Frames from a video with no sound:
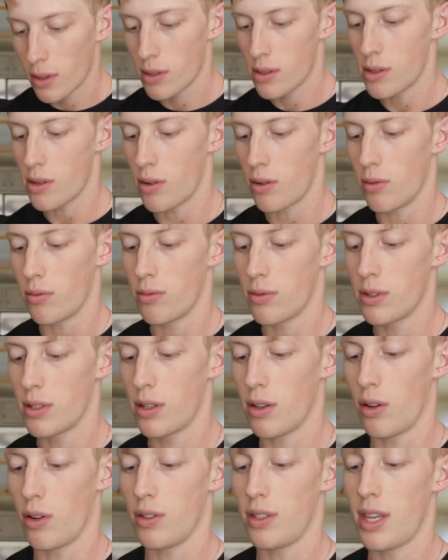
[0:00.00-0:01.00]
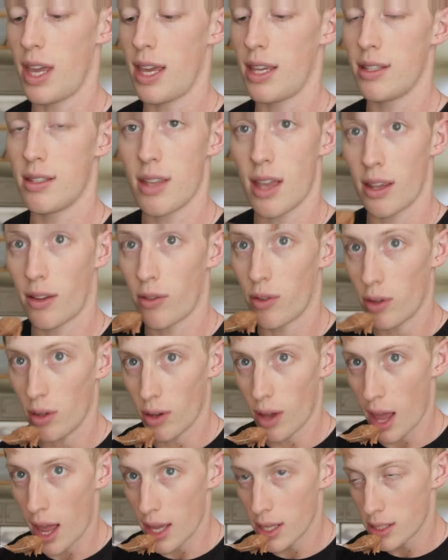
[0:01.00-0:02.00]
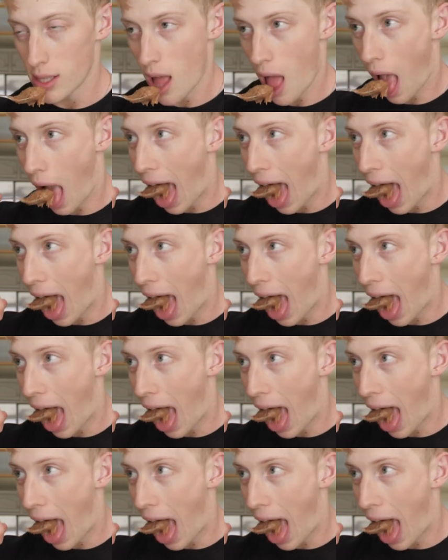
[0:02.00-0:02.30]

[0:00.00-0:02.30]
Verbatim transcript: So it's a little taste test for you guys.